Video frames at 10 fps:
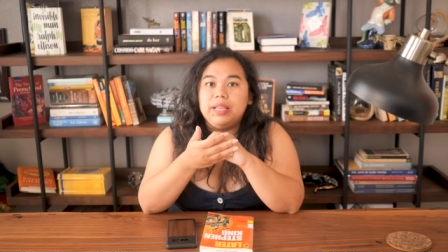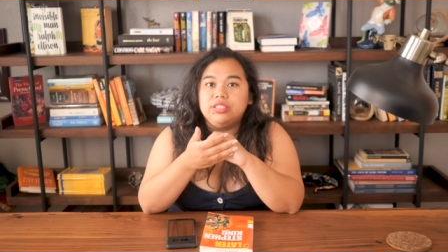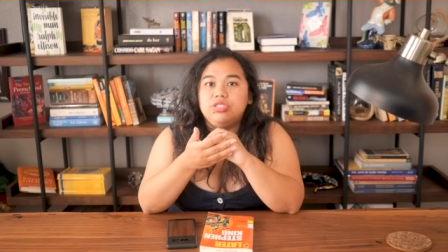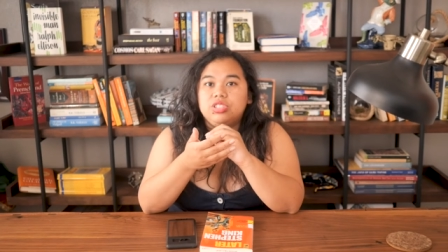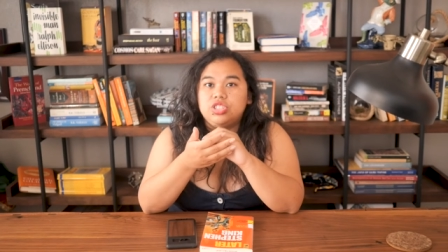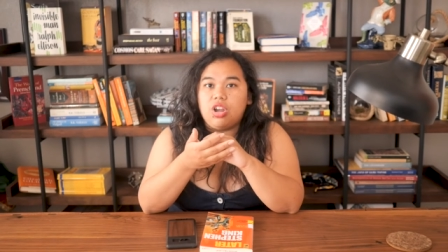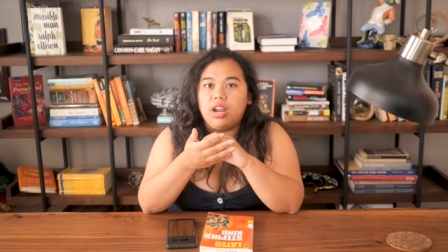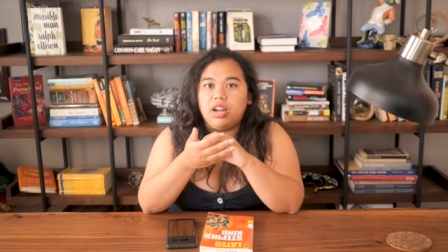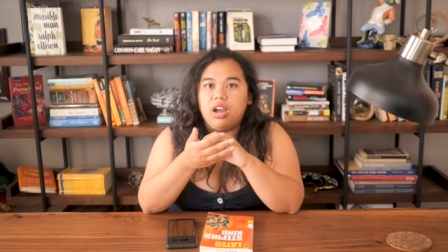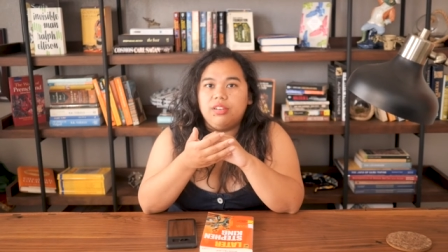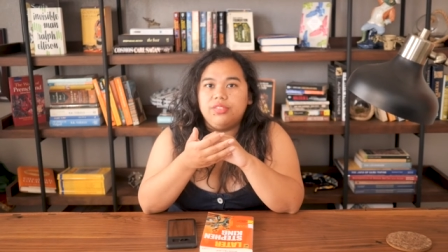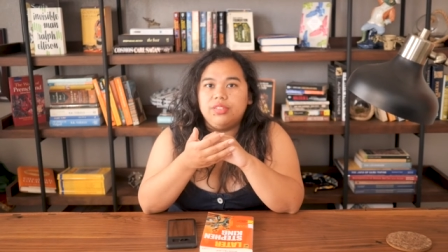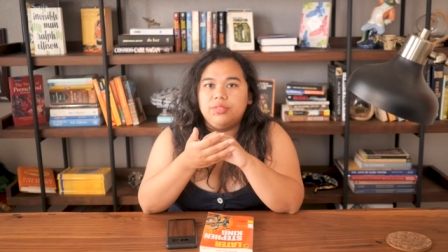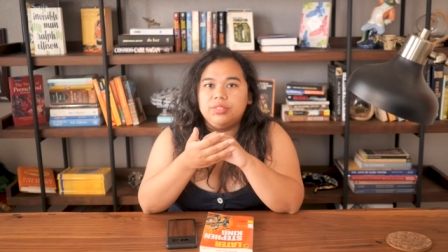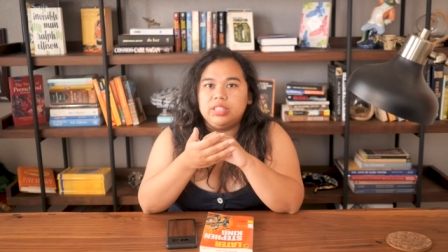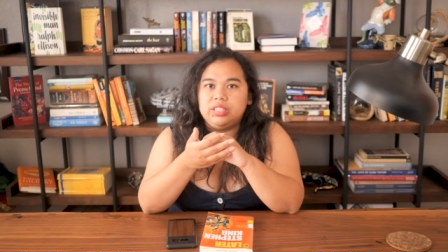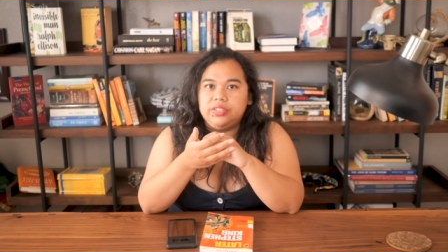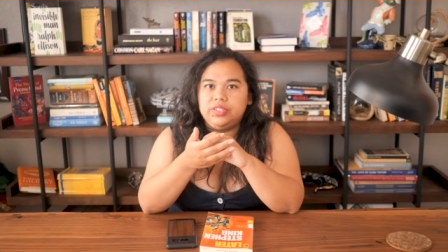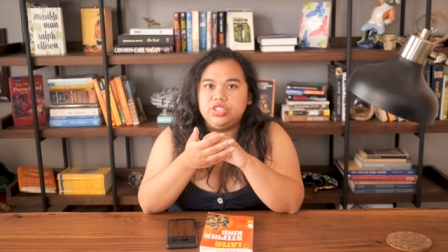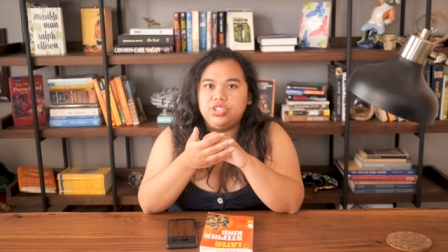base to start off with the
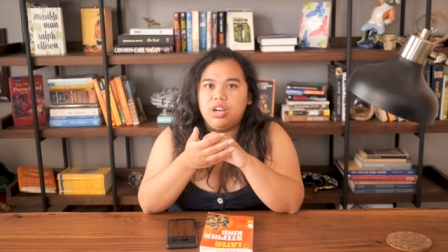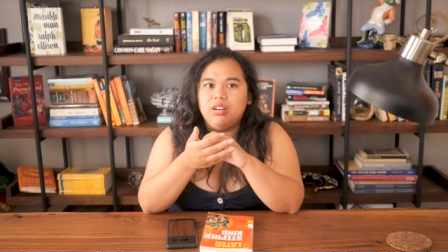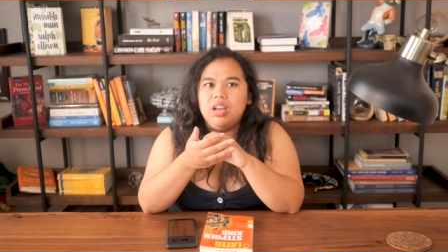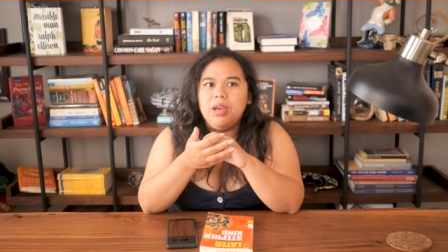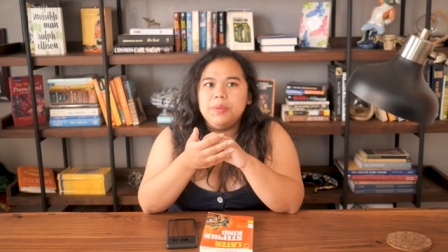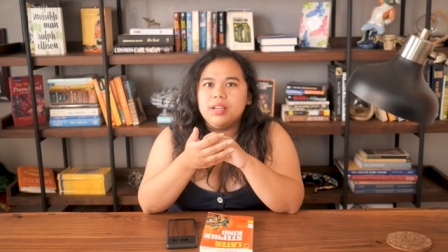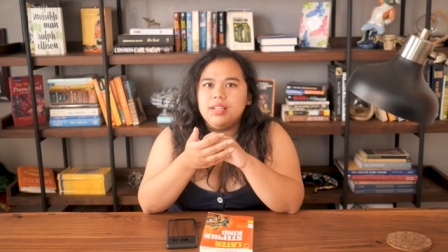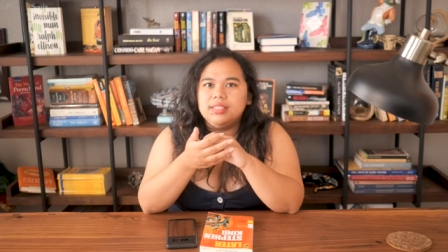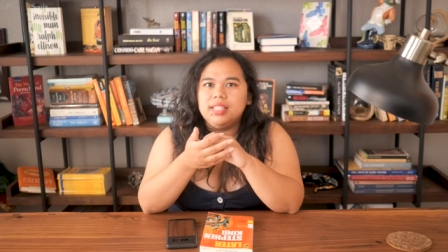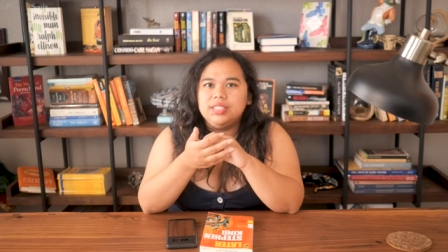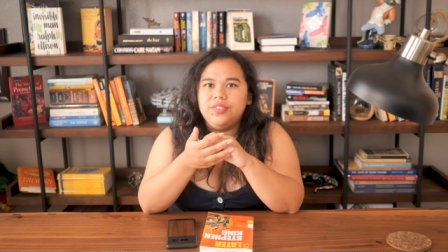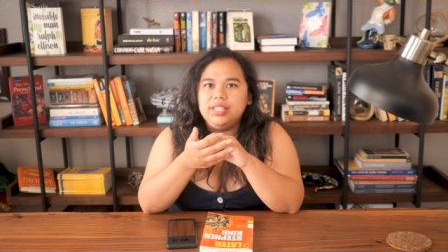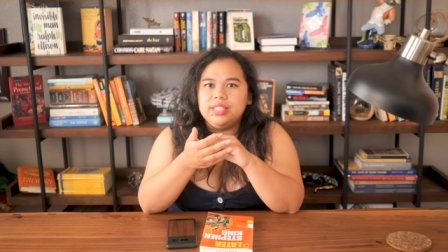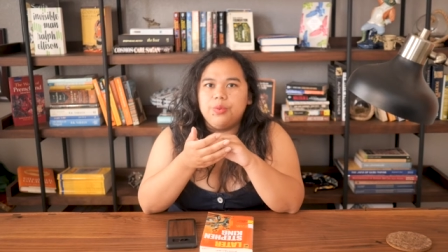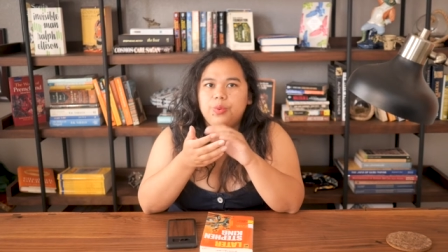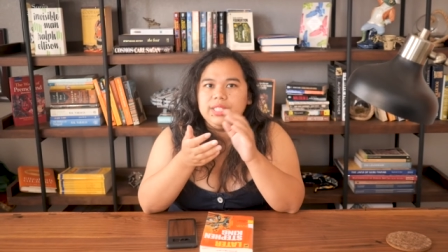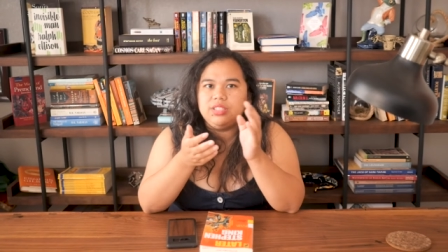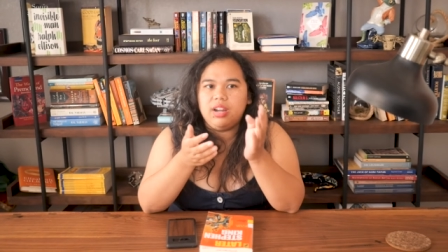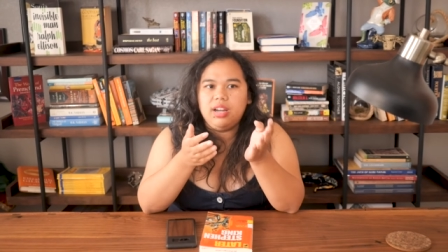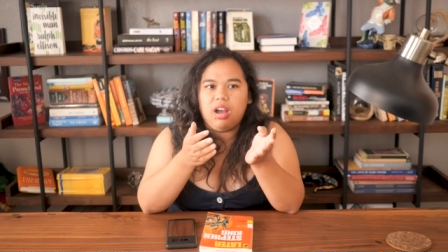TV show because let's face it, we
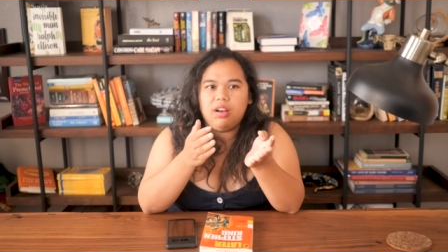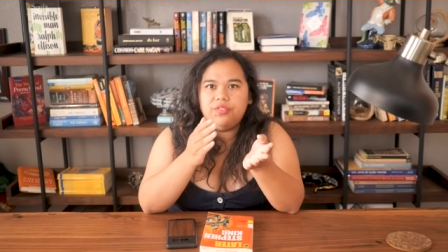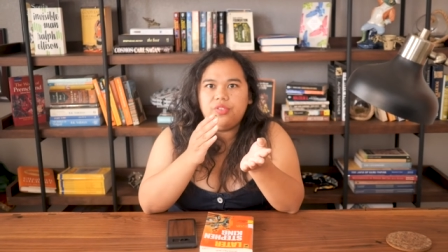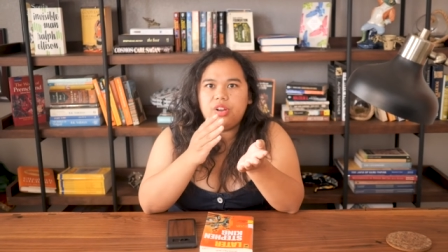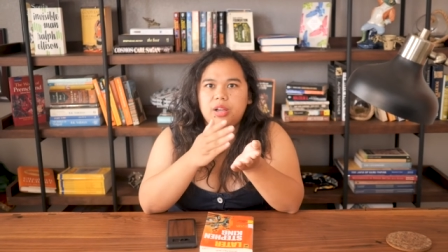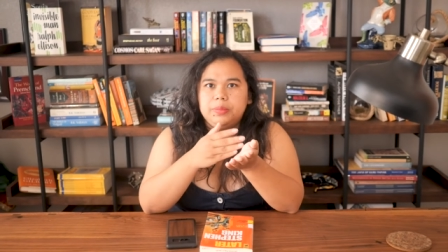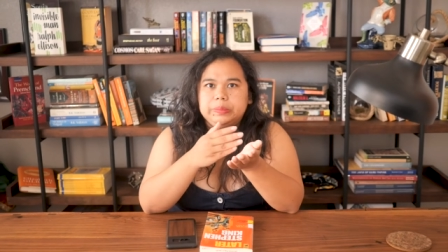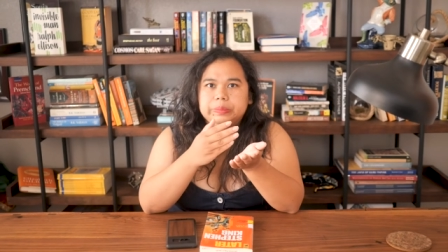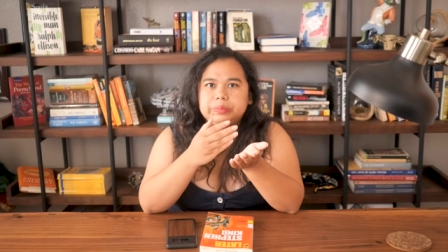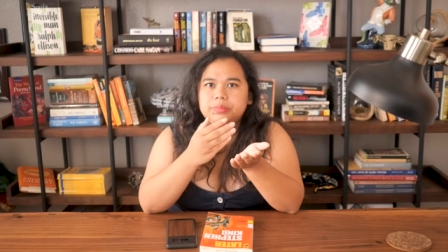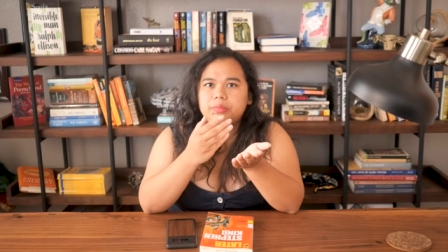started off from.